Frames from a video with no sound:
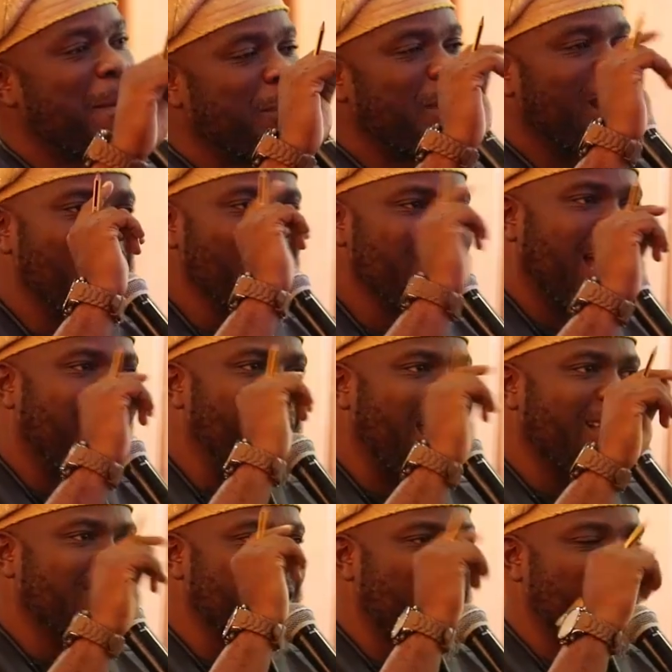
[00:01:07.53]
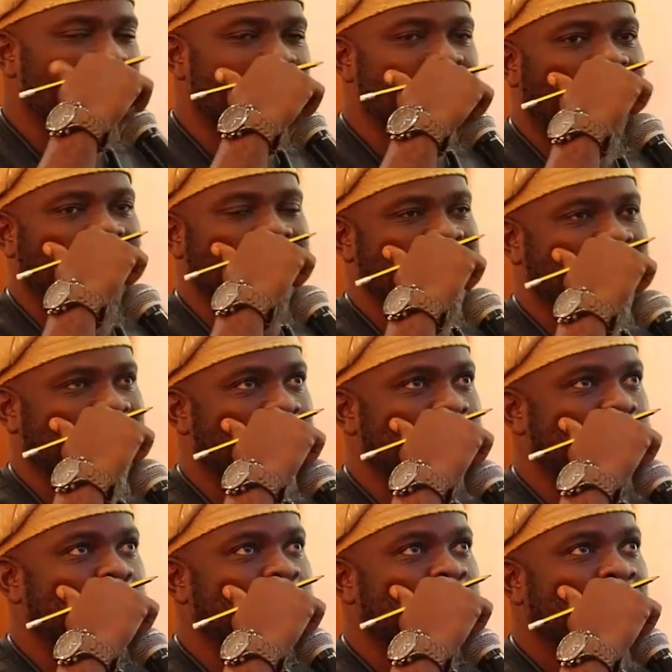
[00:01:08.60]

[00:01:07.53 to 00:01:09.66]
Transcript: But I would like to start with you, Ajia.